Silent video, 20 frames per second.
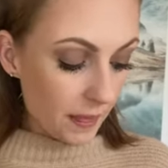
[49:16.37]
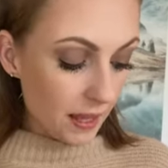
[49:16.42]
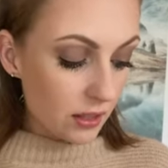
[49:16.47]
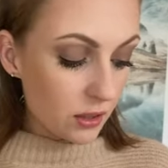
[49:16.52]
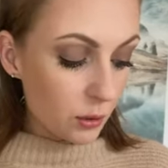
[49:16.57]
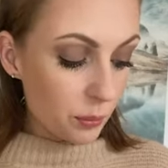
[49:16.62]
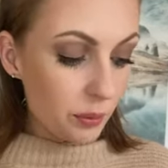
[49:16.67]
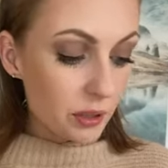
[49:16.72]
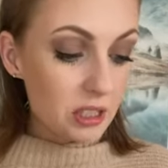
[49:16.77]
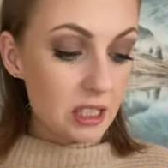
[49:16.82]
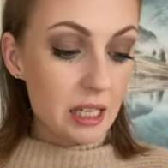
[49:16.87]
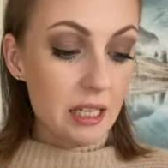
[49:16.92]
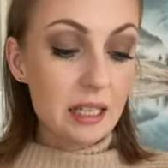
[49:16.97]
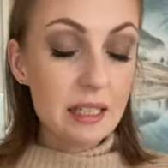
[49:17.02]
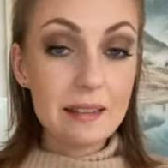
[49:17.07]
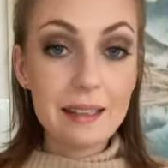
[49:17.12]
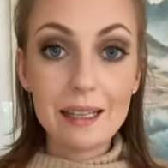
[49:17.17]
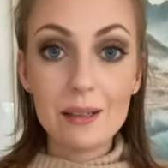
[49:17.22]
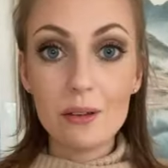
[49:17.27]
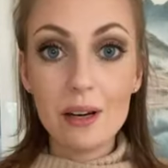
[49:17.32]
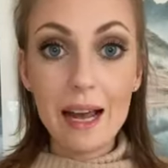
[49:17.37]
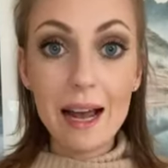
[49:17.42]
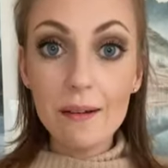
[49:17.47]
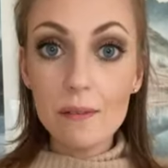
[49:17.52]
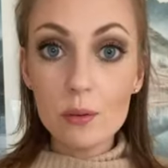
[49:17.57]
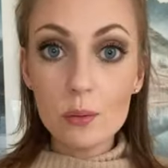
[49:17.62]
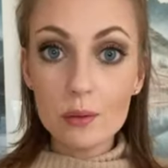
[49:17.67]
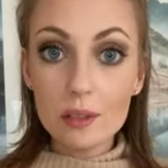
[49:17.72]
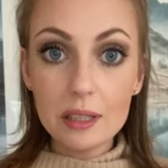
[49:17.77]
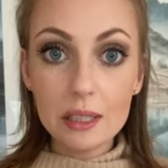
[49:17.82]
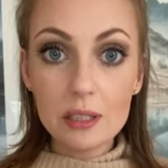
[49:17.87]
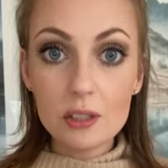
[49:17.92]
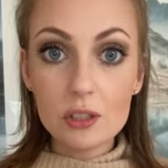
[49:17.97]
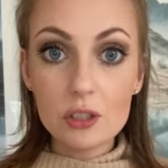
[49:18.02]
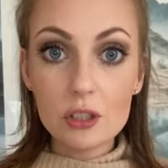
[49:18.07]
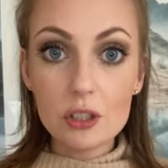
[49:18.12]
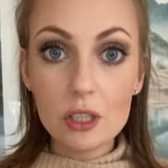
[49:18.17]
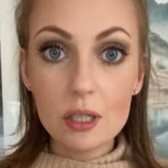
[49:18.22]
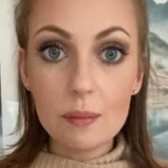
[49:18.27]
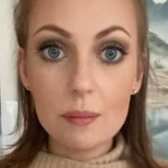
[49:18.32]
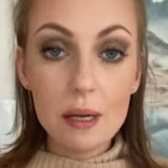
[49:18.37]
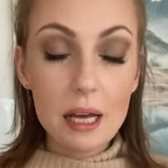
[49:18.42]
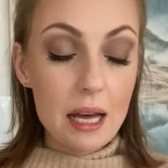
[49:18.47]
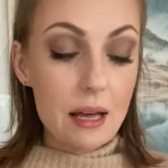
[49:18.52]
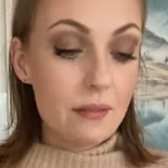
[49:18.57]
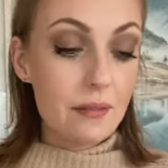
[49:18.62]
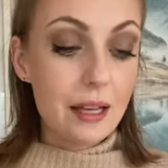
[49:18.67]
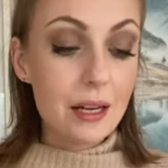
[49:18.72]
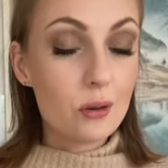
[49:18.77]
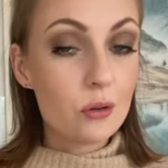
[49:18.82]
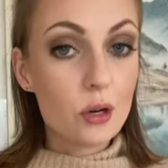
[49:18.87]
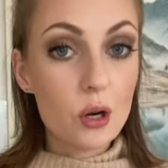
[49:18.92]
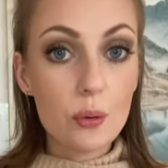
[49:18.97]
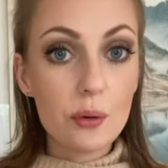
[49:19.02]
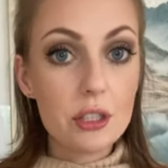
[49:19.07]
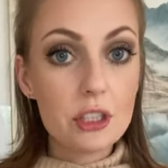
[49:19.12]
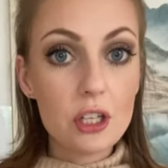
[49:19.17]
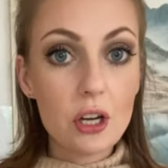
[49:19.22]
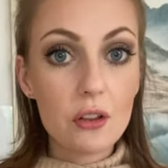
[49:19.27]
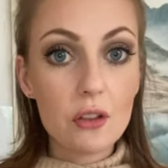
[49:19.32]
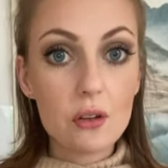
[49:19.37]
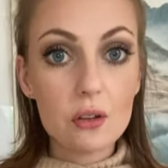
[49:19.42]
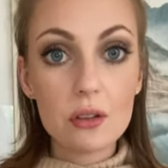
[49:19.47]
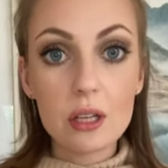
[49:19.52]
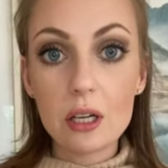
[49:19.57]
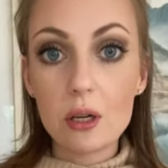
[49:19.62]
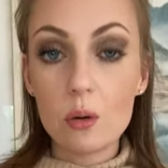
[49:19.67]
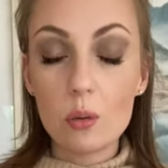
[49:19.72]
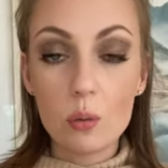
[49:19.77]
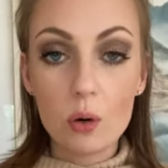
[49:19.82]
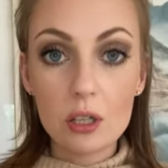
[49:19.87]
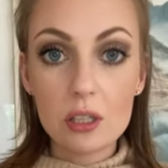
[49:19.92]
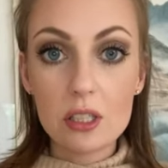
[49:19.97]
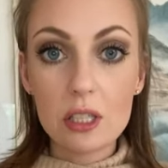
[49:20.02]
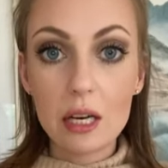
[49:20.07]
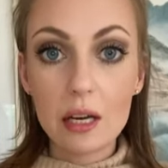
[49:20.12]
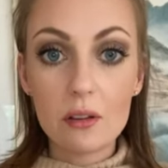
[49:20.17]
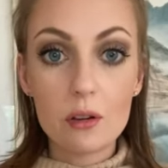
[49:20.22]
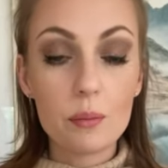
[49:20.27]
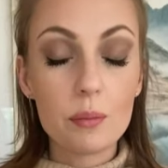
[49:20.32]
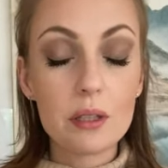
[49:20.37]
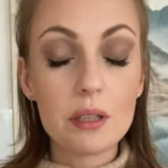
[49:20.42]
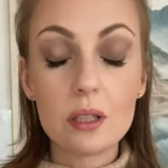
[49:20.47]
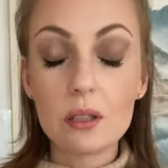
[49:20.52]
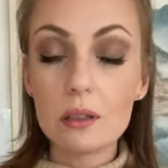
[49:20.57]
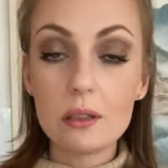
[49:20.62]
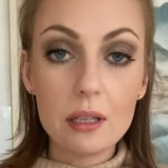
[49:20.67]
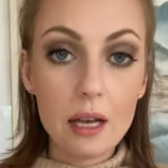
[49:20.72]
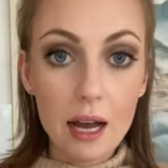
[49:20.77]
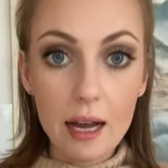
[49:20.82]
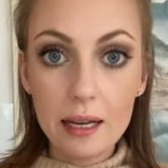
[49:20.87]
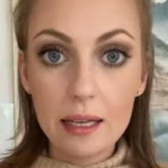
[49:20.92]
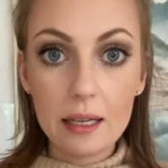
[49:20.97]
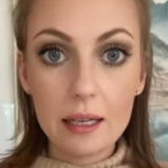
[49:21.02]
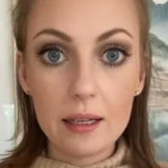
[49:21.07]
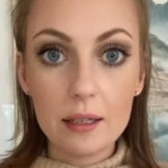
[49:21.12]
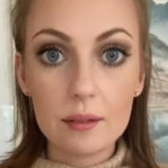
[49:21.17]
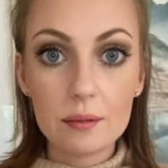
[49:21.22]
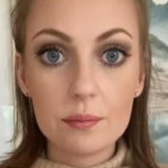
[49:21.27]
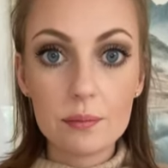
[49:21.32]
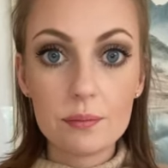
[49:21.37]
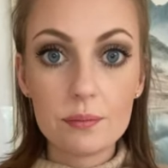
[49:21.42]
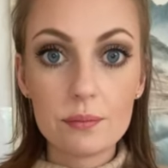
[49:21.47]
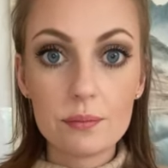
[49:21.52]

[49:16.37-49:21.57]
They're pretending they don't have a relationship. They don't know each other. They don't work together, but they're lying.